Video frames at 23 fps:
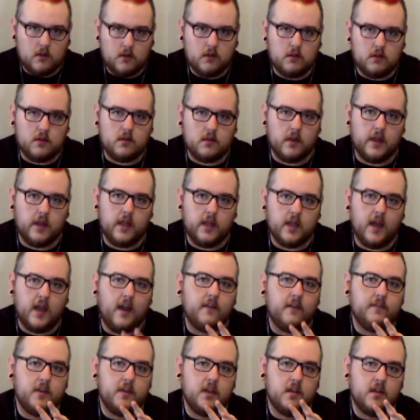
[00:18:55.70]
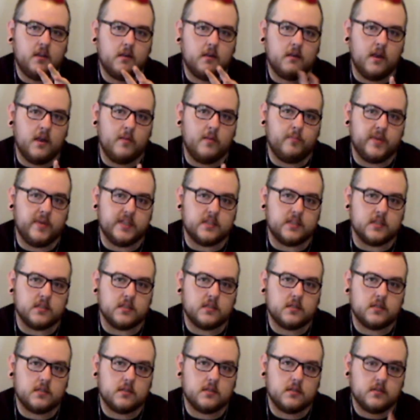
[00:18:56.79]
Great coffee, great
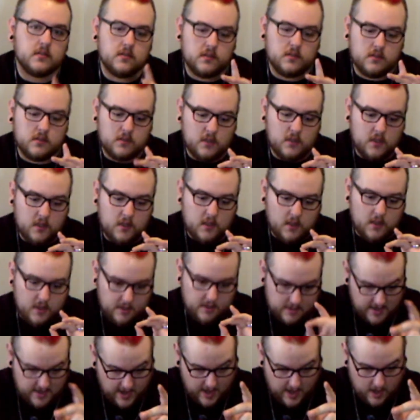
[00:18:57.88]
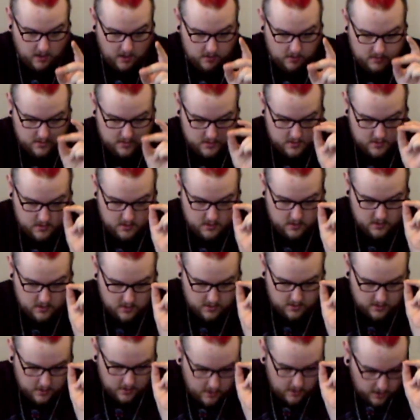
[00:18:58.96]
business. Now,
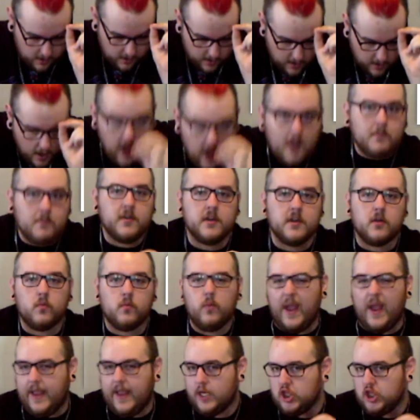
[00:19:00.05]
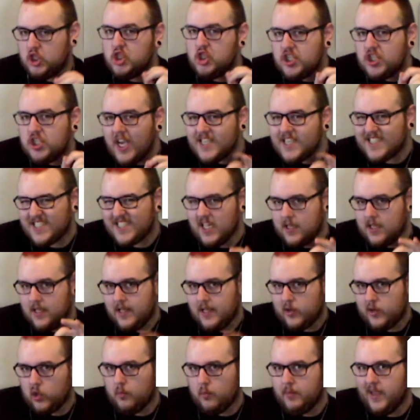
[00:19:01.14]
I'm going to wait just a
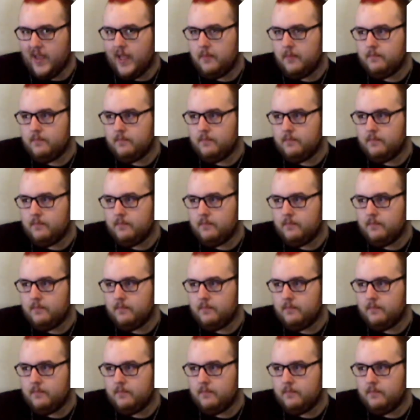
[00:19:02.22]
little bit